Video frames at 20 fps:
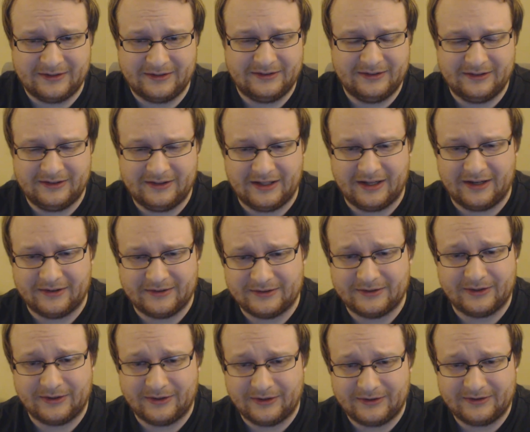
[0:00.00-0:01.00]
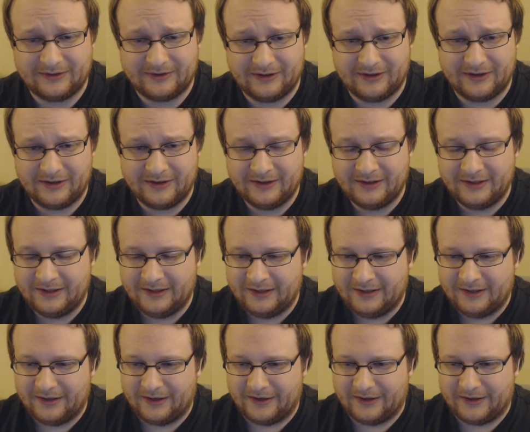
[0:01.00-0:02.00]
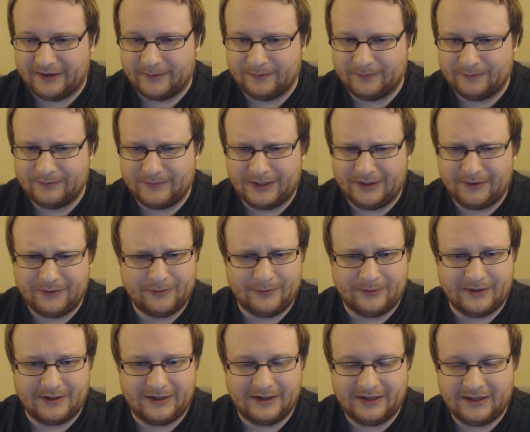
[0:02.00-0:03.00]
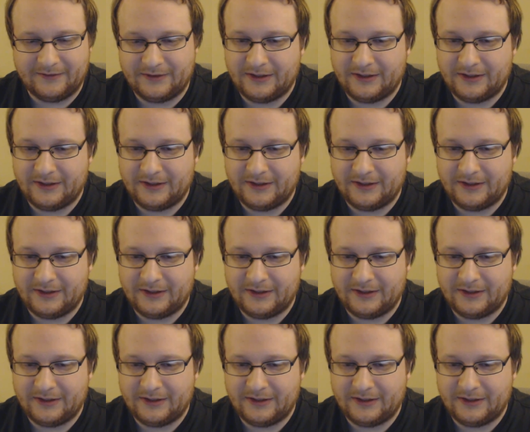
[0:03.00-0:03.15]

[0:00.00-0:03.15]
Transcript: 16,000 hertz there. I don't know why.